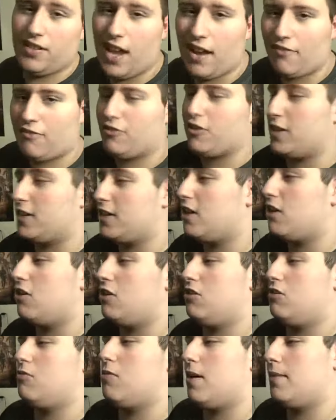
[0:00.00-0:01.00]
Definitely
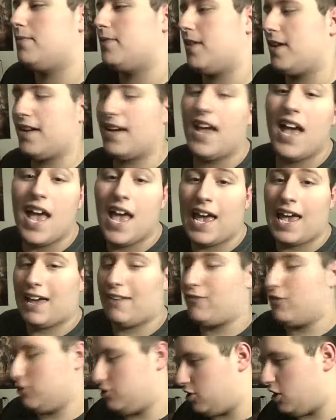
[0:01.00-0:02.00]
go to the website.
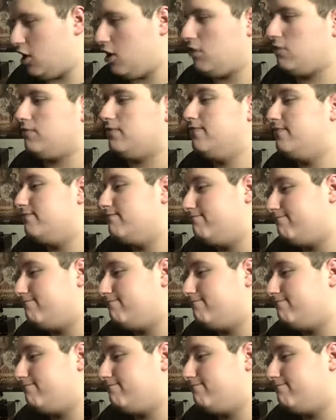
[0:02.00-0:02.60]
If you don't,